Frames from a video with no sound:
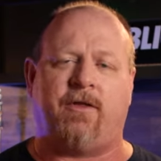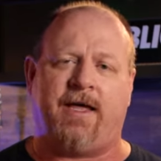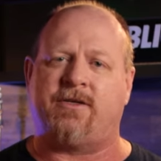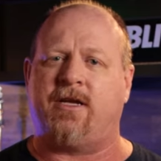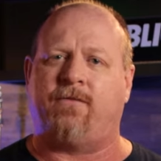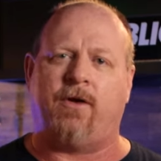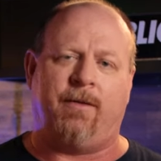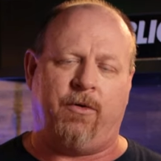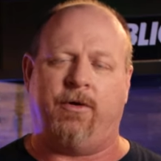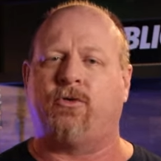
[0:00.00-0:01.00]
and all that stuff when
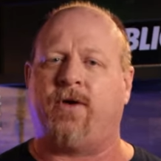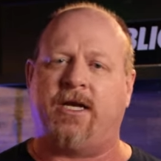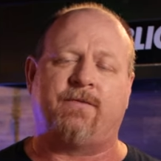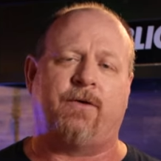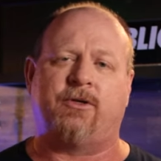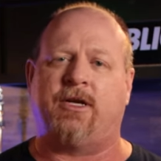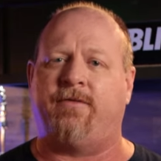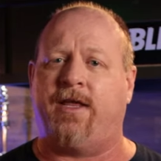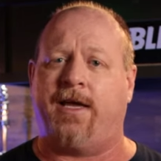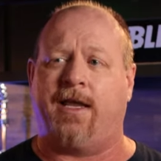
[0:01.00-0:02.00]
i'm doing transfers and
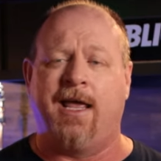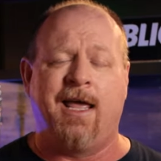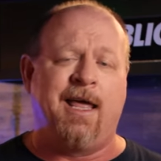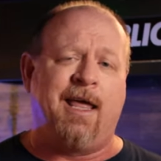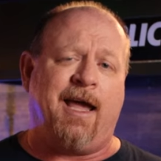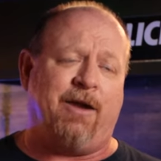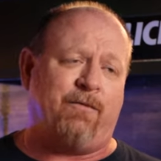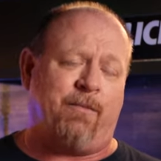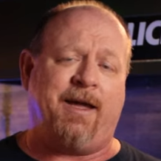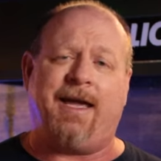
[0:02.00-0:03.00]
everything and
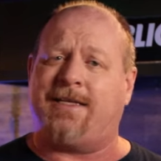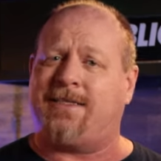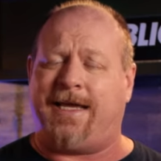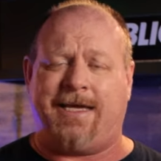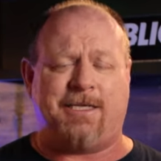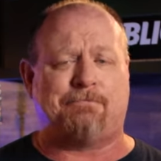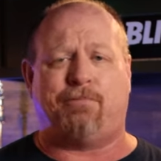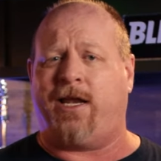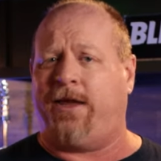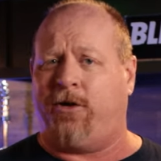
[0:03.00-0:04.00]
for me, it stays
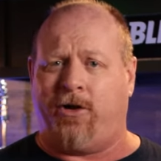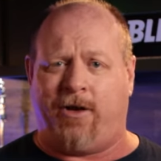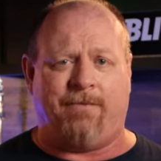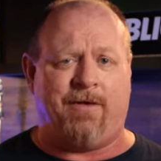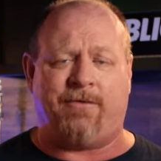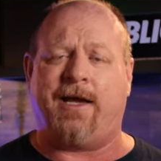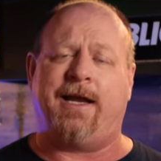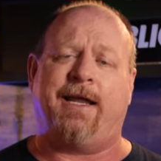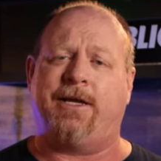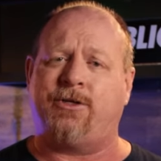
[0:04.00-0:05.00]
plenty good. I've never had
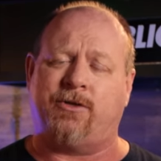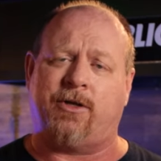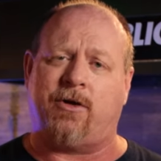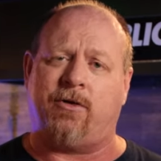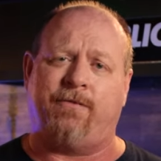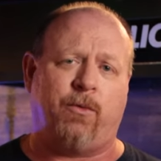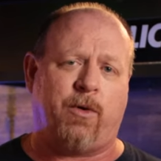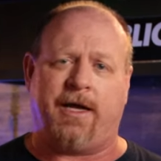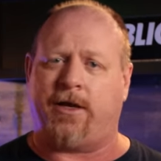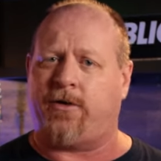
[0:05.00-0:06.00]
any issues at all. If you
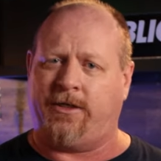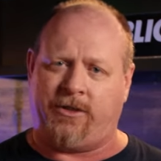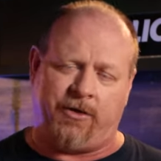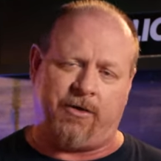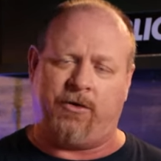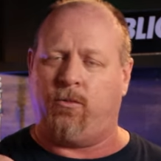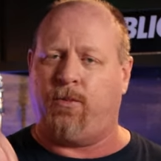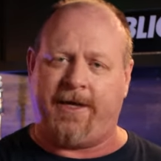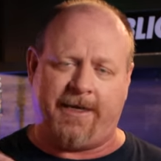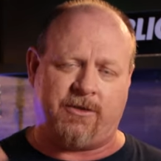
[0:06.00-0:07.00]
want to get crazy, you can do
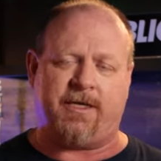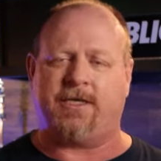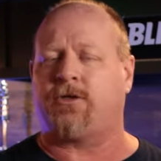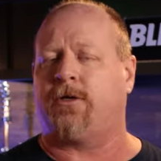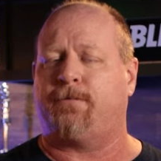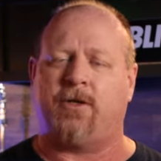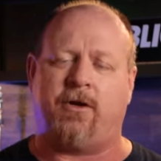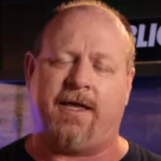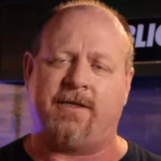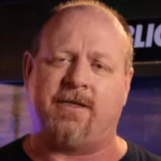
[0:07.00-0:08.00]
pH test strips and
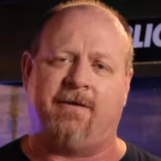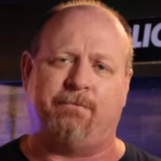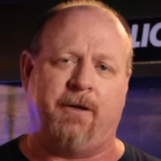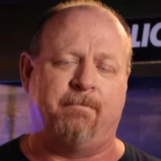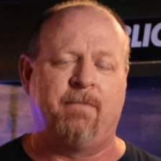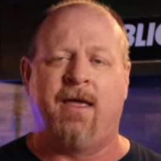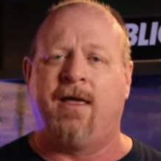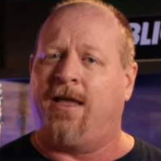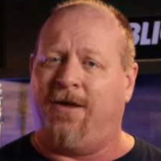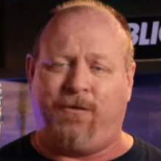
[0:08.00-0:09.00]
all that stuff. But
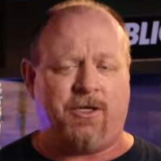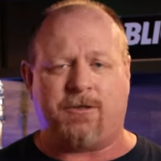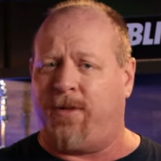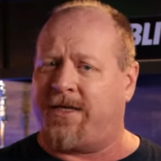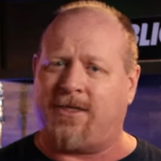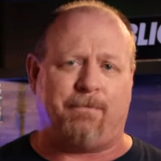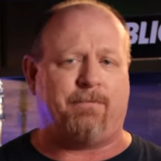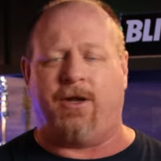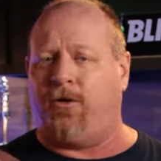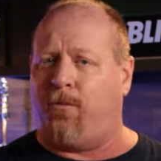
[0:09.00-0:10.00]
if you just mix
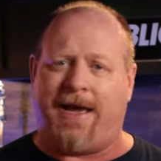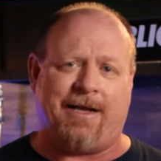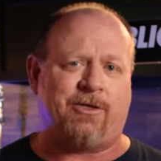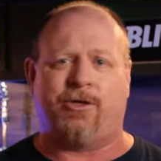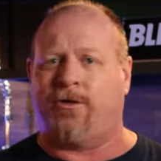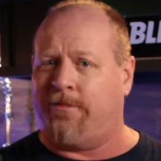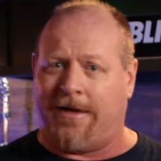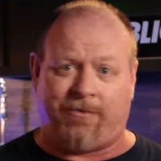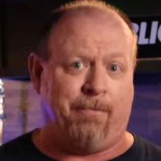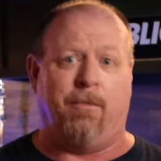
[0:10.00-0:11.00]
up a new batch
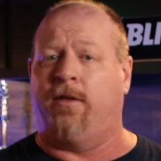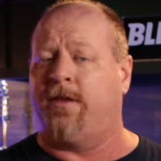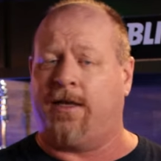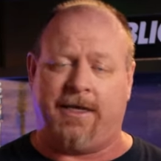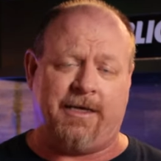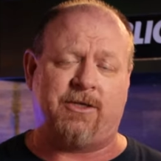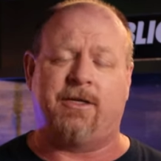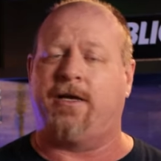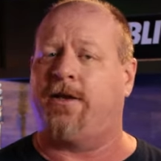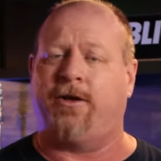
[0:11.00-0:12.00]
every month at
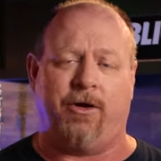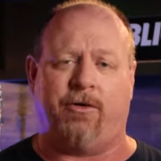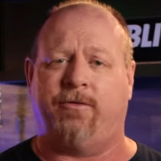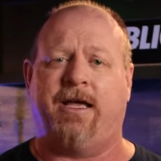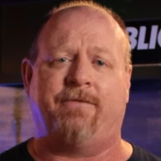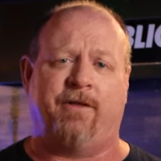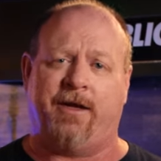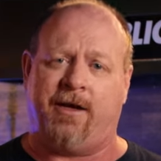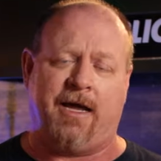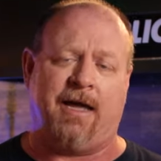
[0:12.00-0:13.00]
least, you're
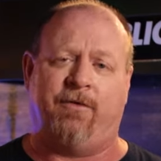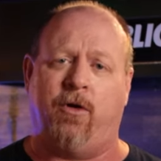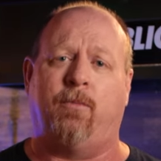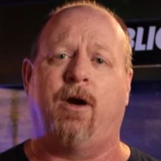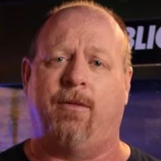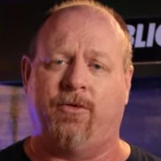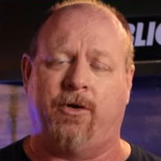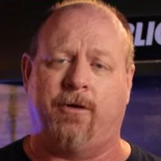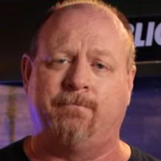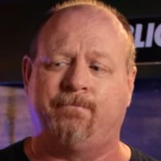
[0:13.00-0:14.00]
definitely gonna have no problems
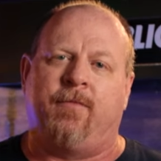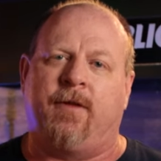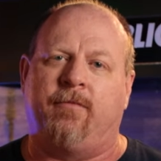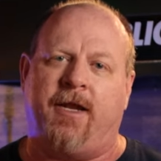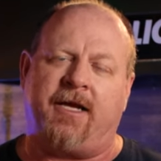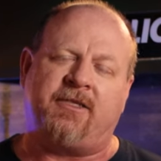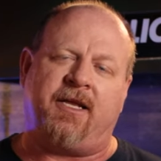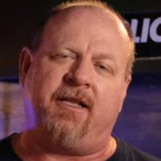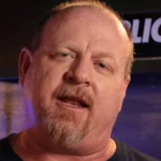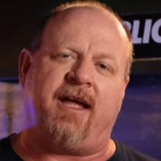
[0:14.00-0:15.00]
at all. The next
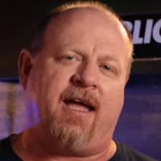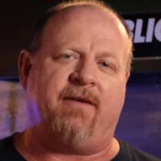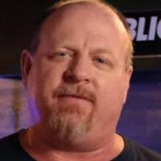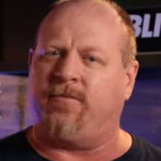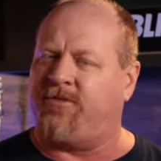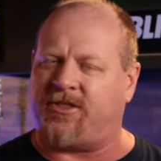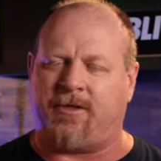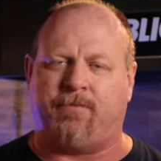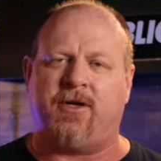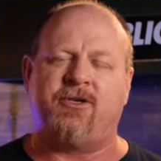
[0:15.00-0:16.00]
thing that I have just
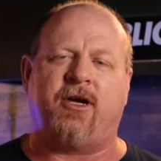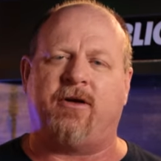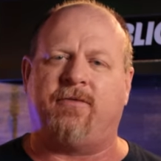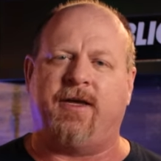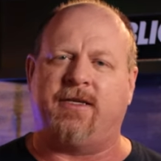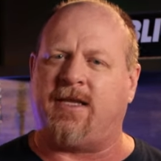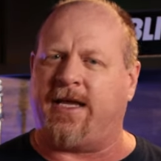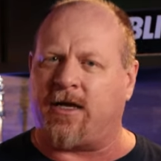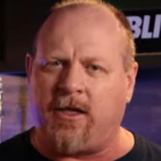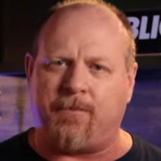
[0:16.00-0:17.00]
a bunch of is
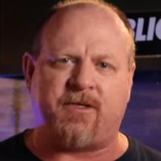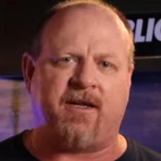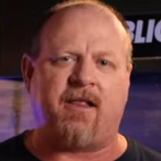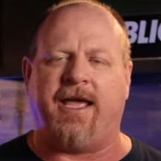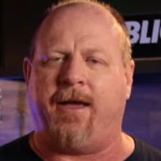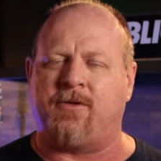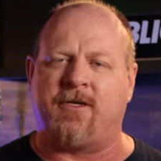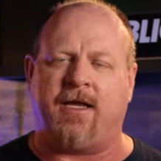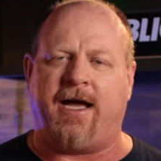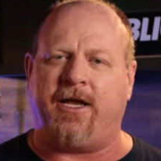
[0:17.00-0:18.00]
like clips and
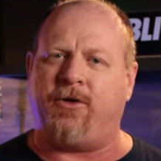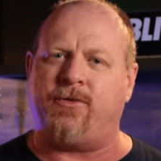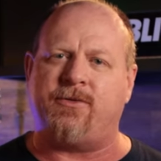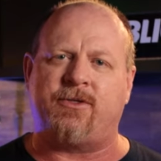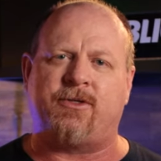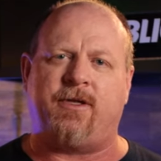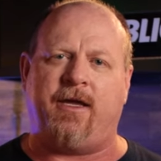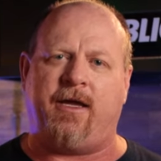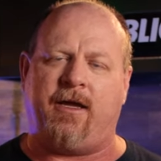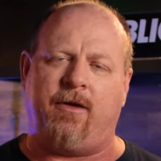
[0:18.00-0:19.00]
clamps. I use
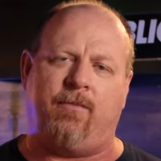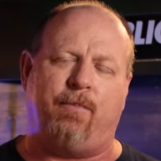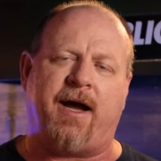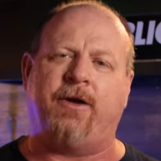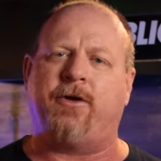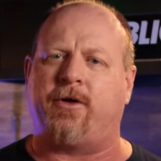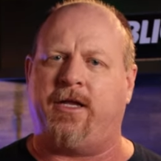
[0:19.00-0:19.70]
the binder